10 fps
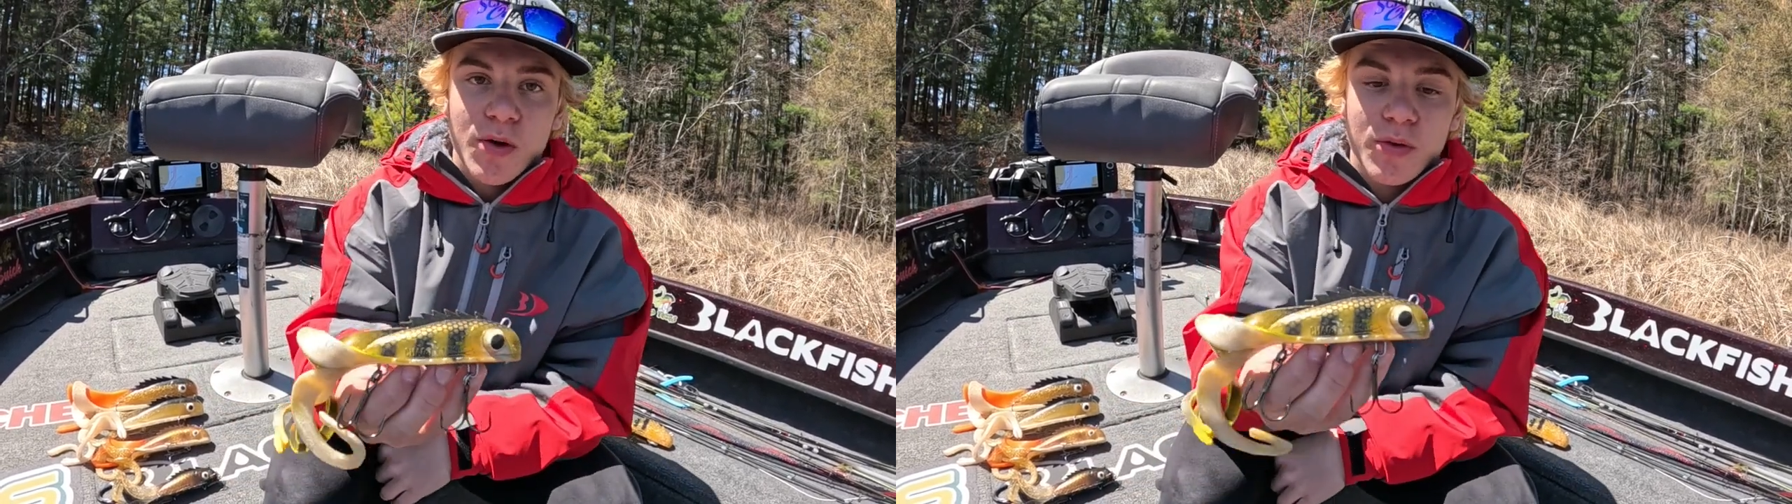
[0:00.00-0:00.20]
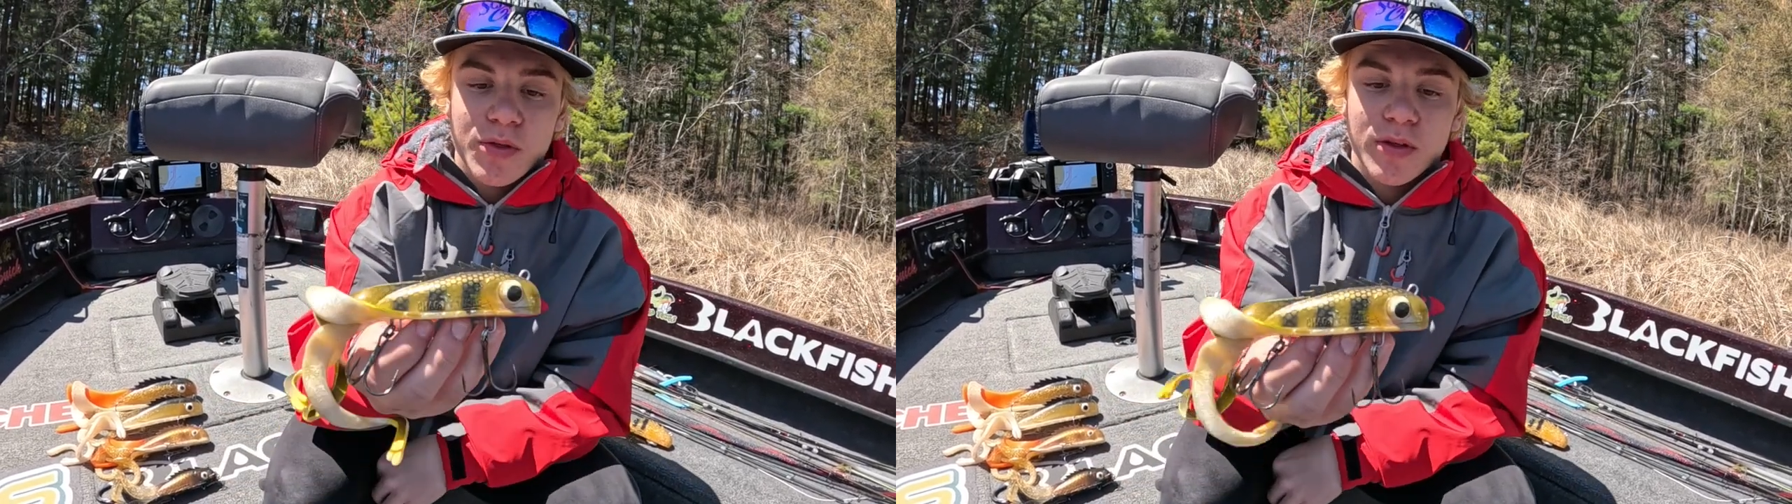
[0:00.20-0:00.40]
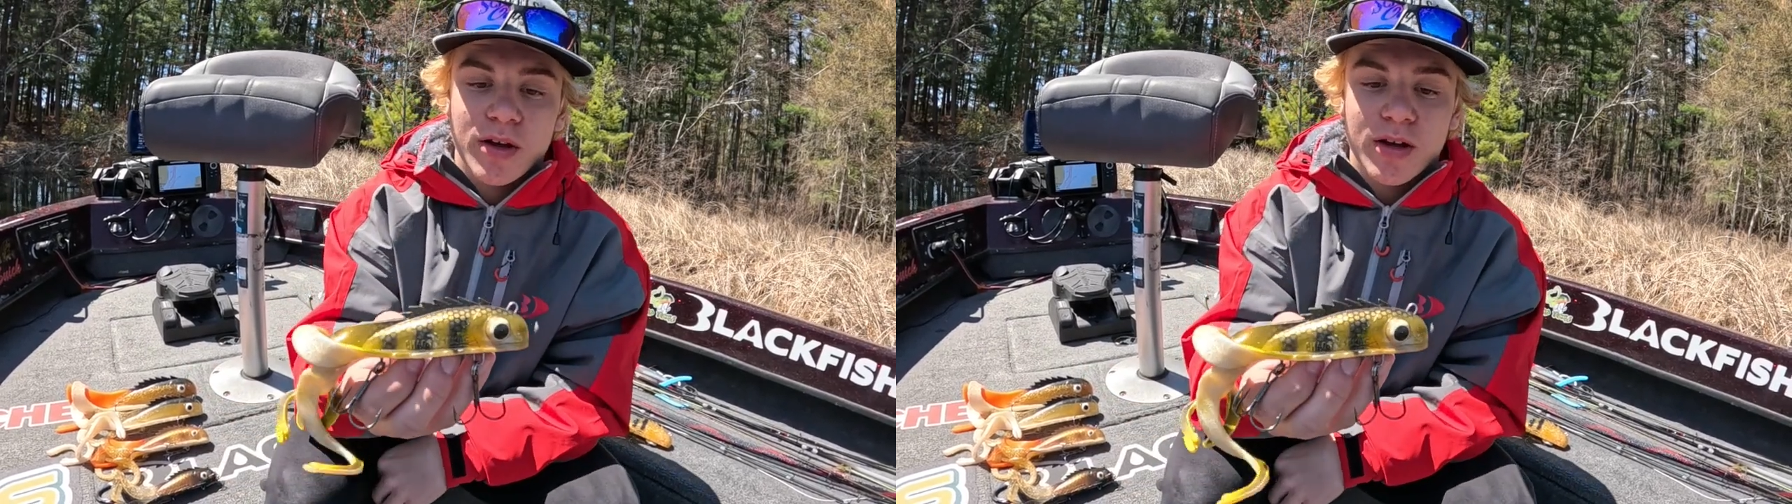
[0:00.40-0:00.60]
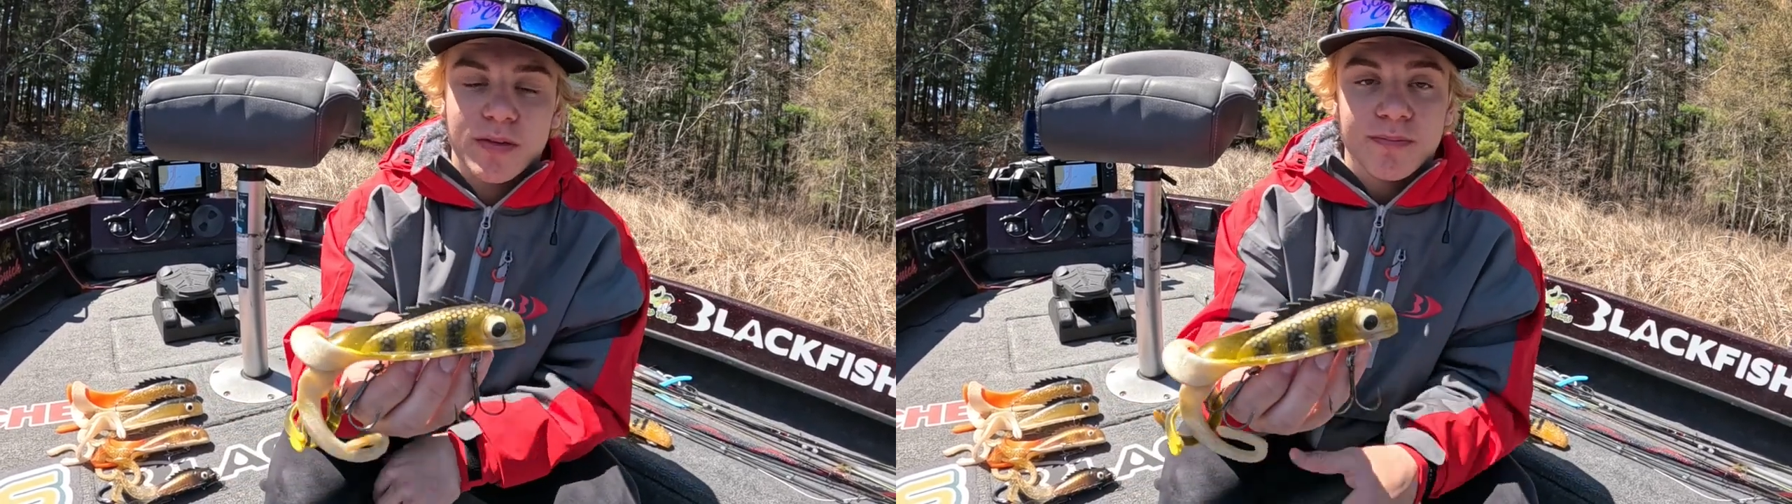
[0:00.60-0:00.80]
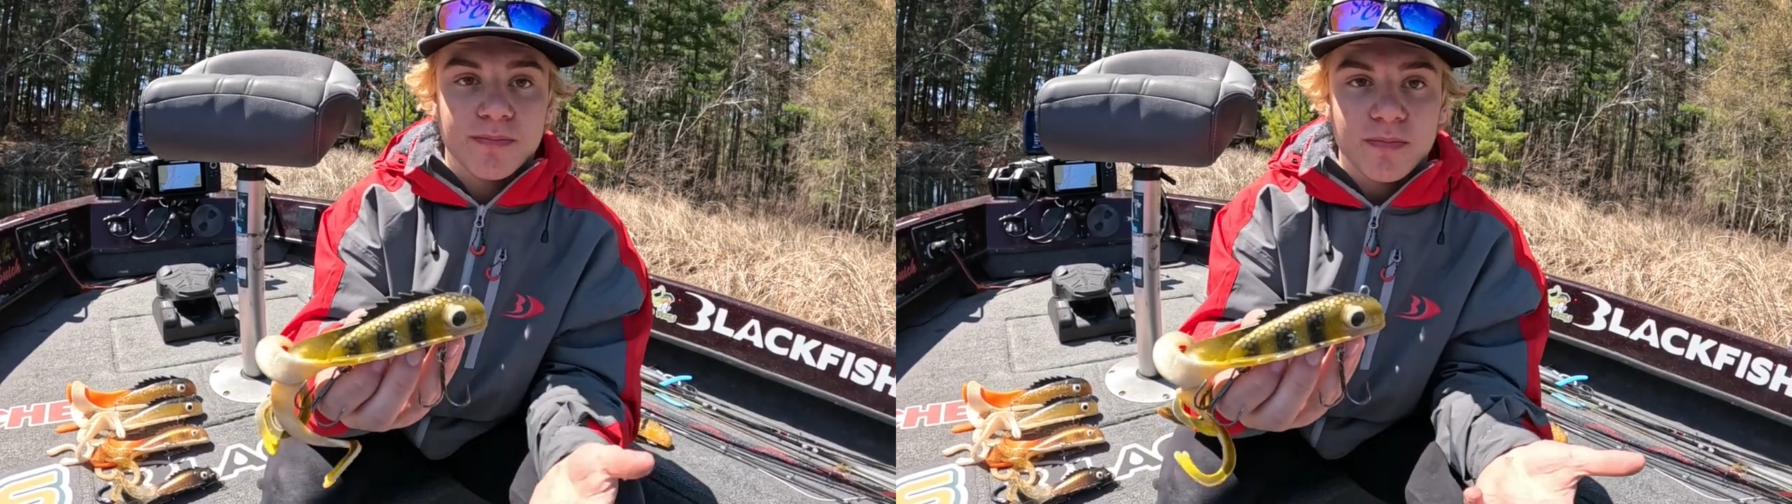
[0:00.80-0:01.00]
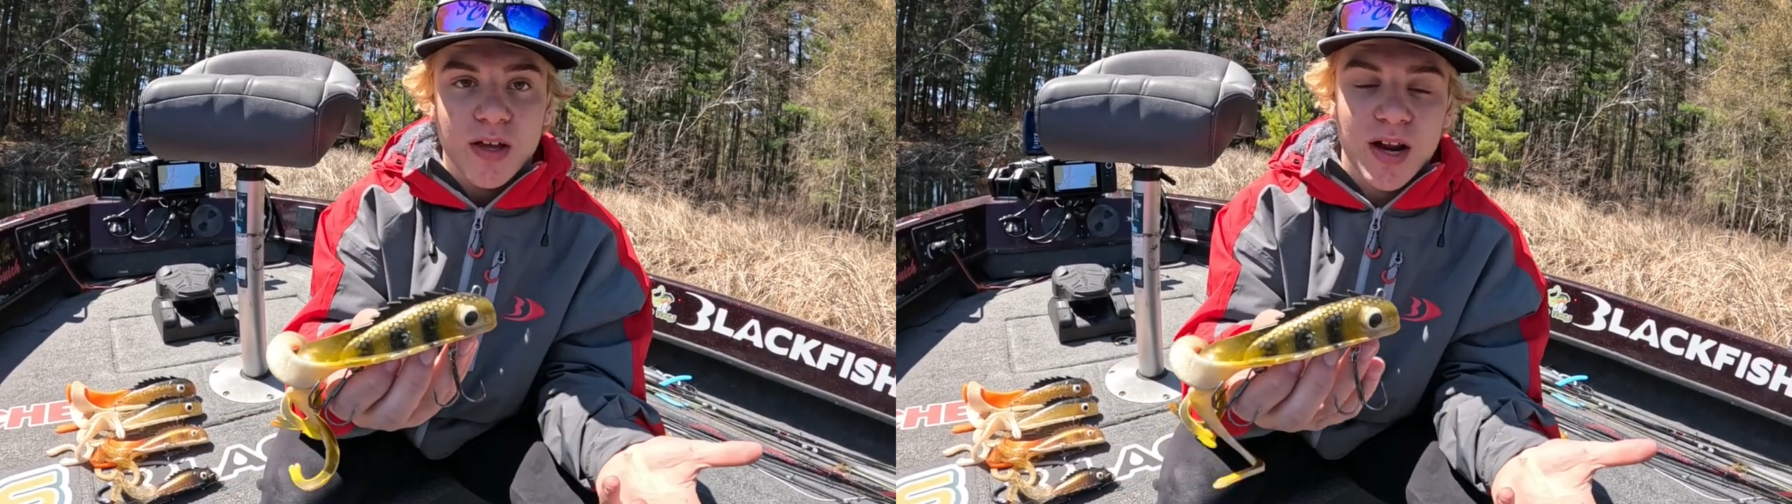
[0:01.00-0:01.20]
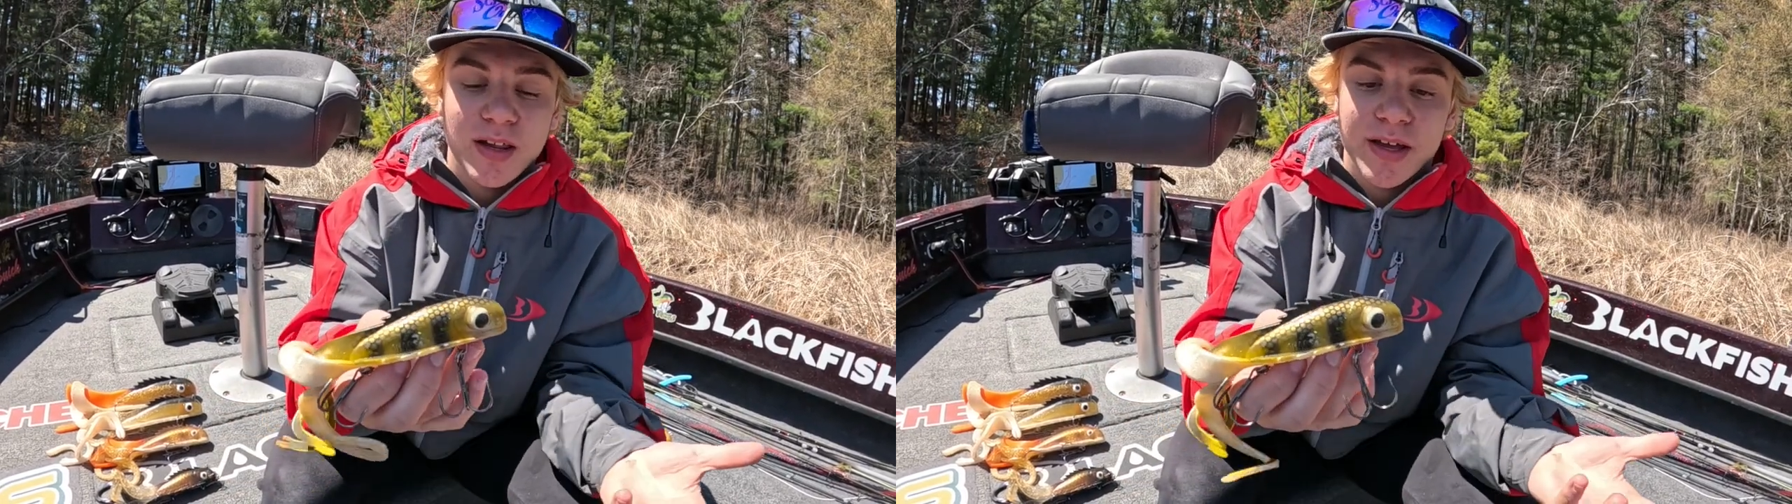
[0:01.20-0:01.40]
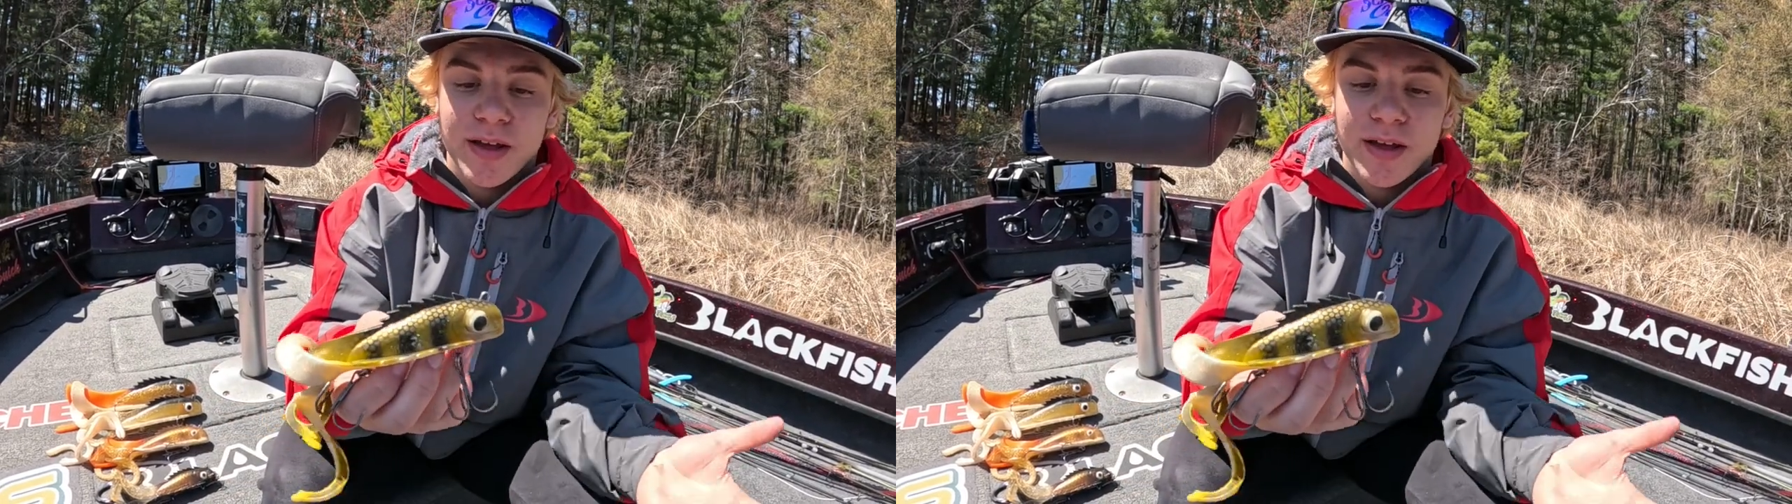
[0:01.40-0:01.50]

with kind of like